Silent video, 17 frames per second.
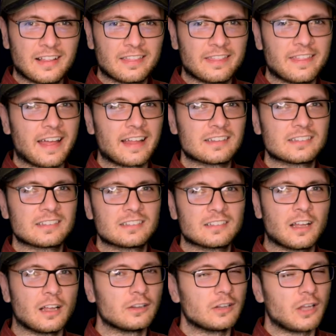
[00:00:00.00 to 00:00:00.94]
that's
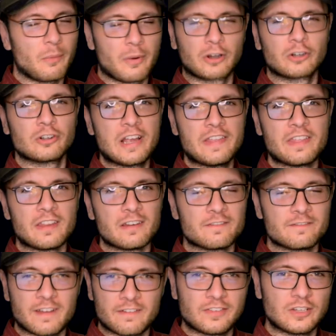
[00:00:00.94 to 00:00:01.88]
a lower grade than
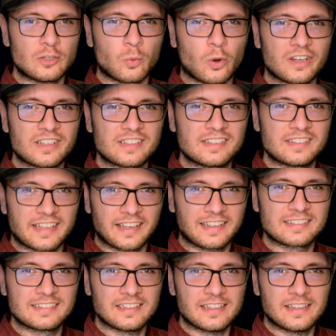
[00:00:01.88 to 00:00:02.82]

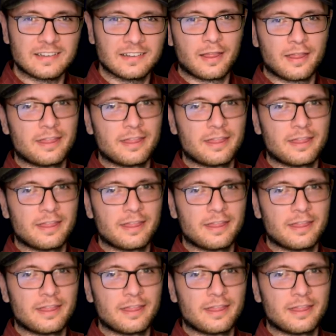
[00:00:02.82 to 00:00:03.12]
5160,